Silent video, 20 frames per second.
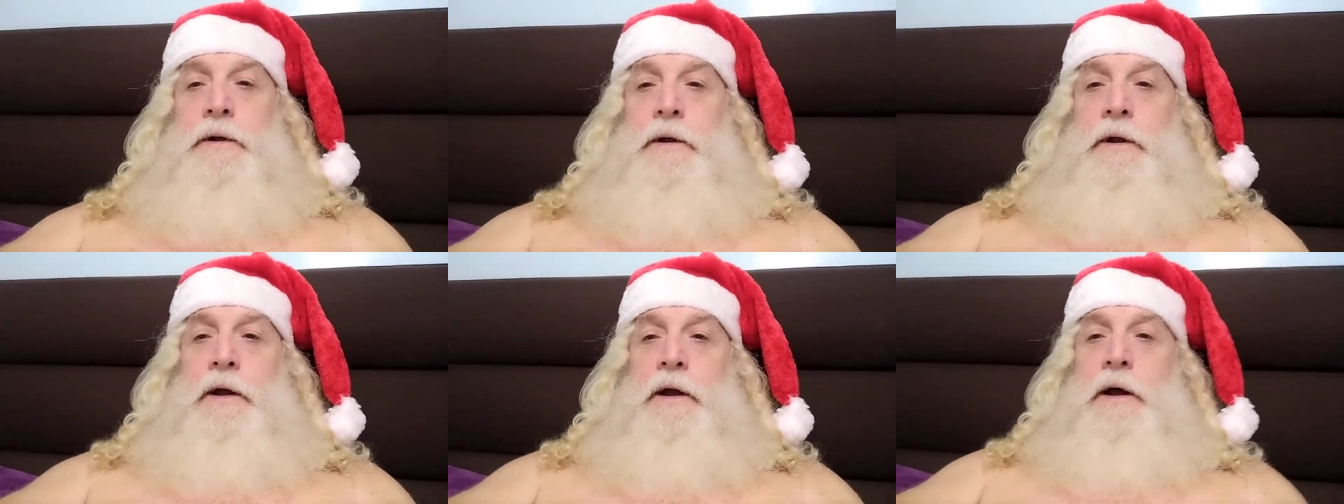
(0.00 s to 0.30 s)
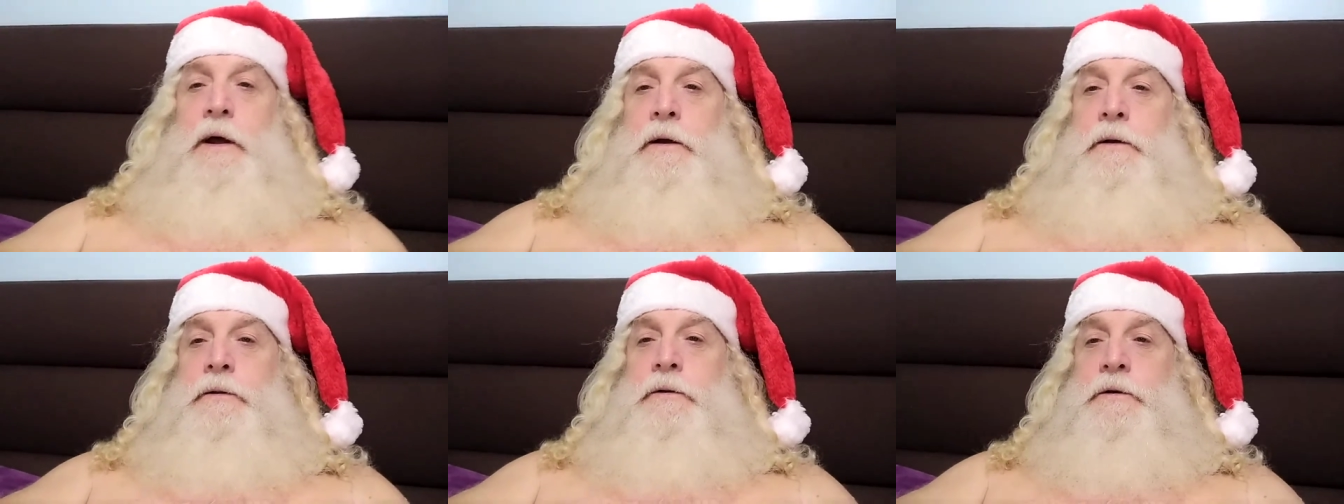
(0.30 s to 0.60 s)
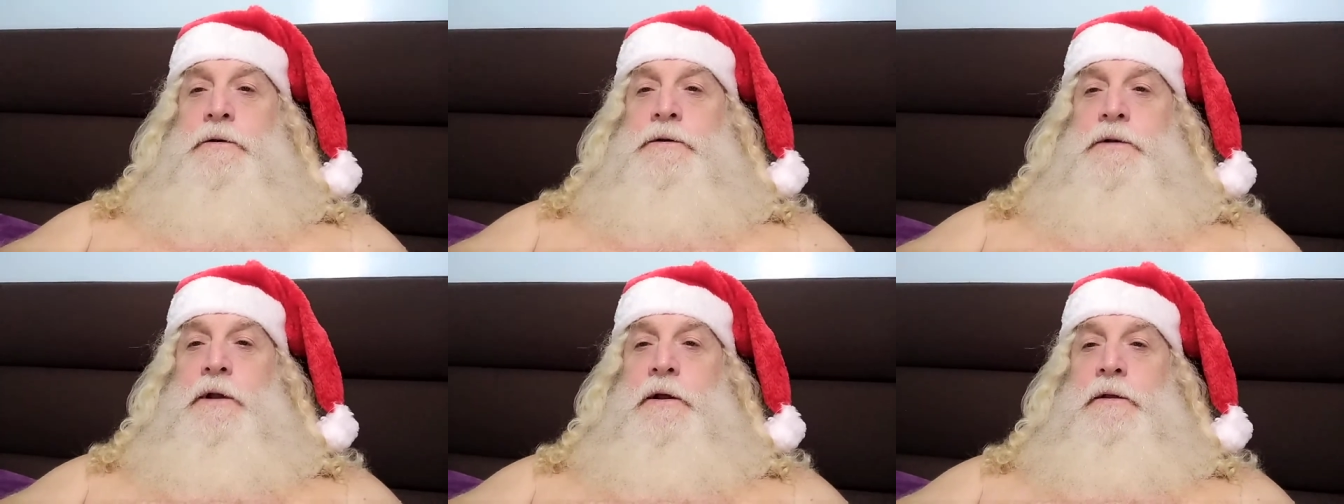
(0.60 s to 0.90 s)
yeah,
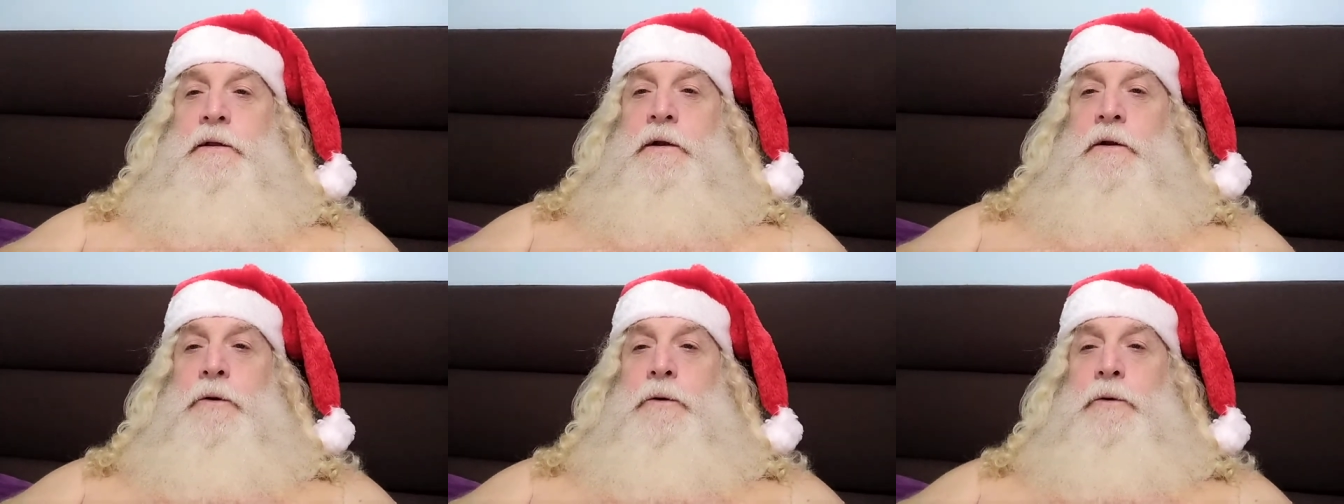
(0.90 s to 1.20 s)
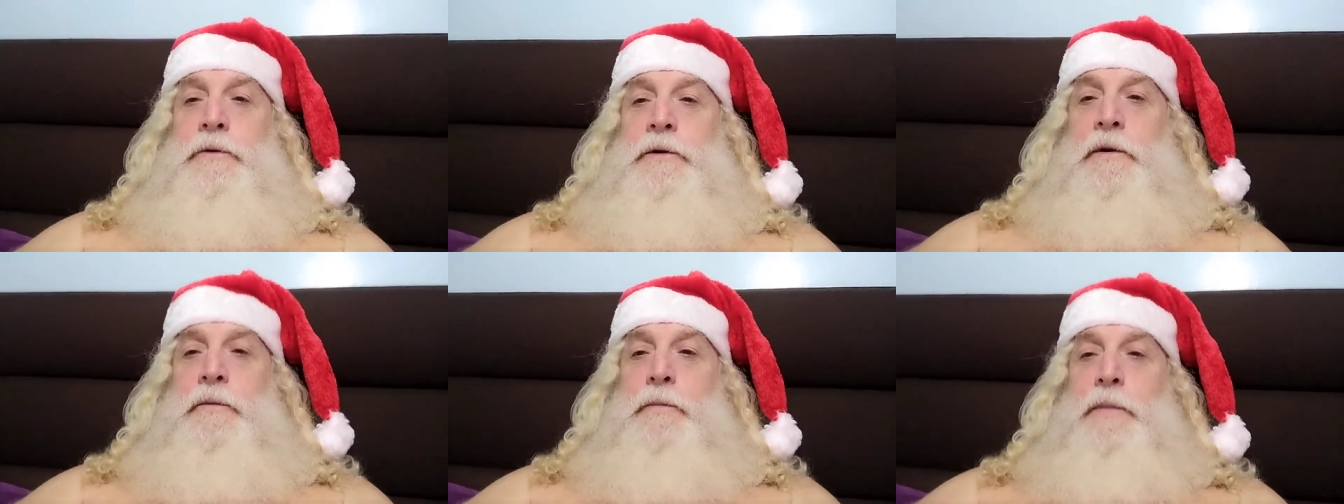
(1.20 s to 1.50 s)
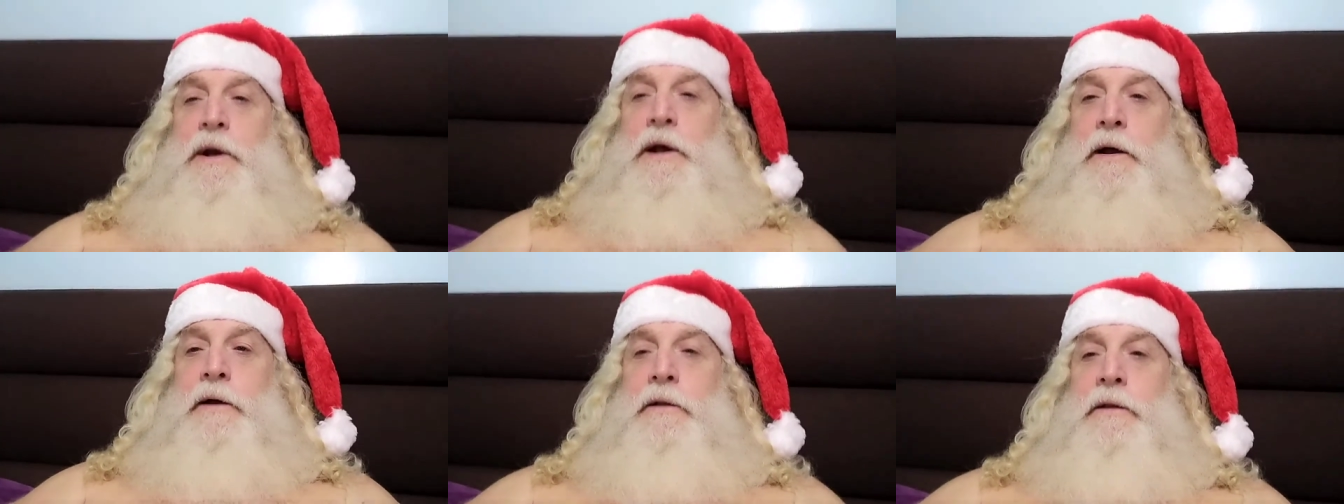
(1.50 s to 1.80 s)
there's nothing holding
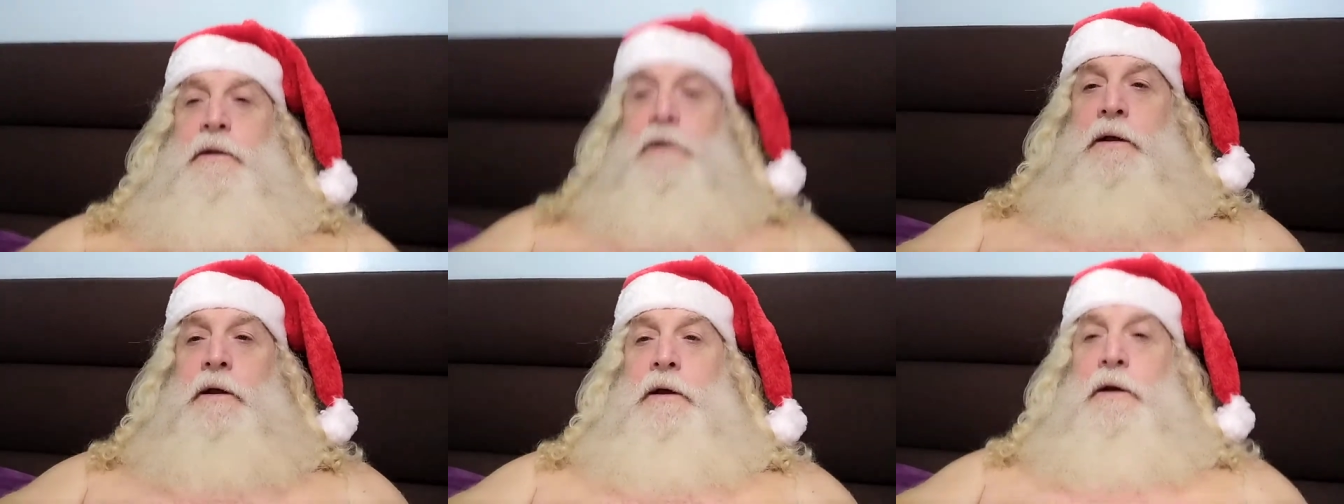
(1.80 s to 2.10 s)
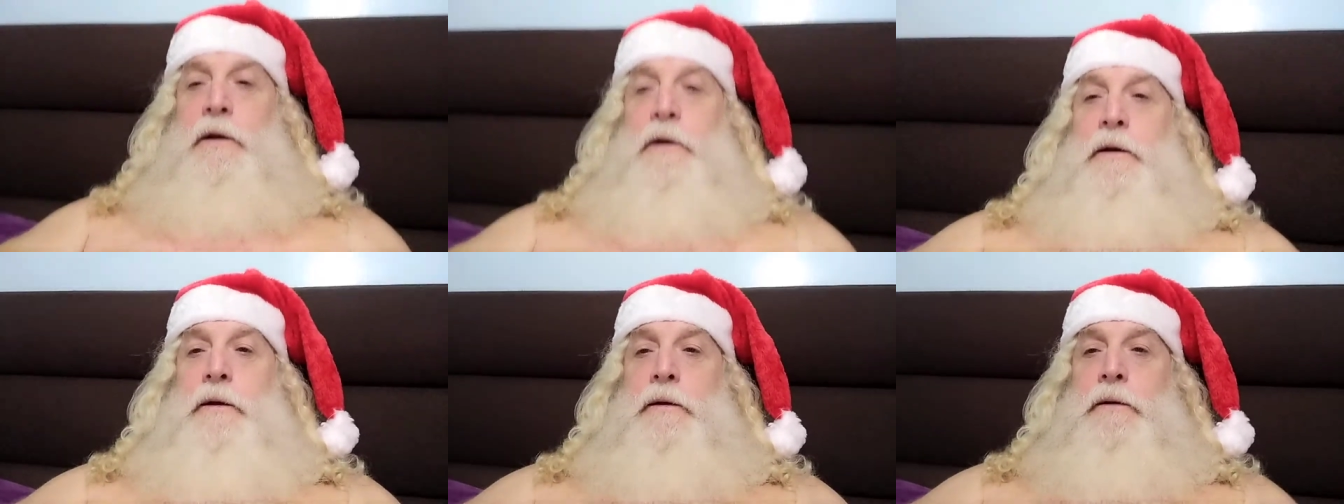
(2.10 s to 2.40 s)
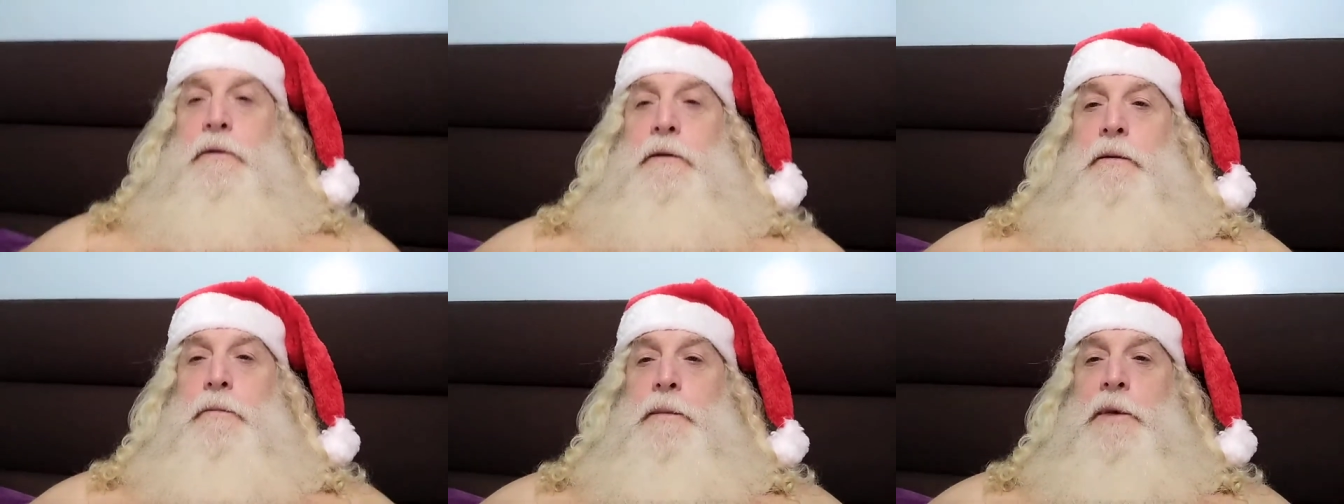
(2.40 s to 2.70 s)
back the
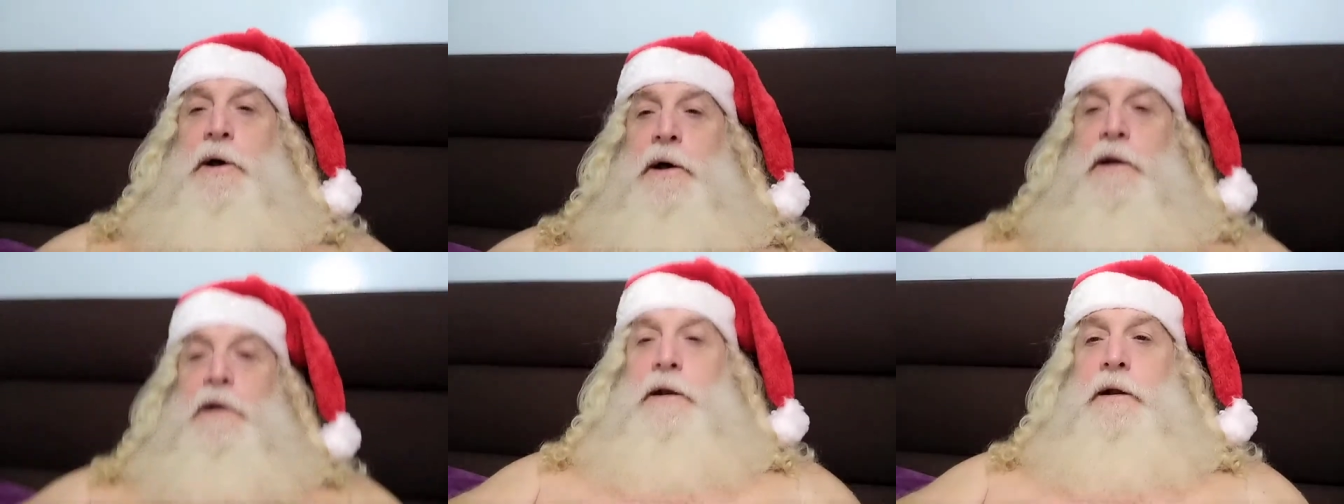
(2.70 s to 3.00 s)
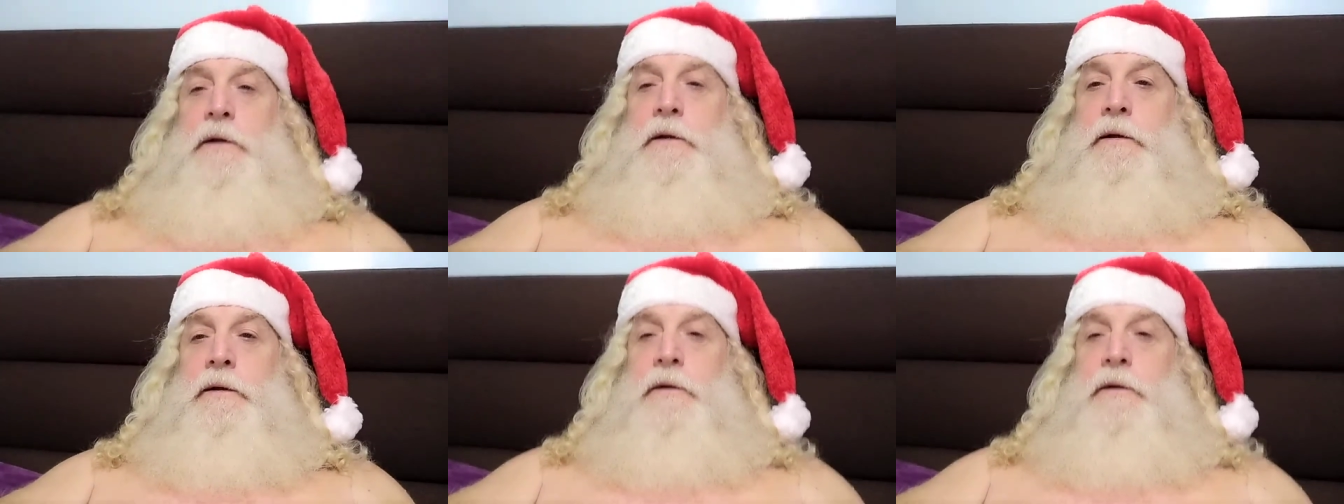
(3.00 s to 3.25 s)
uh, the mud,